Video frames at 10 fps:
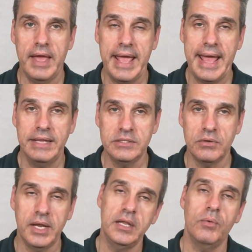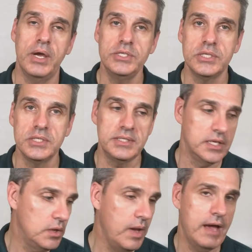answer any questions that
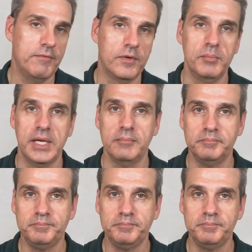you have for me.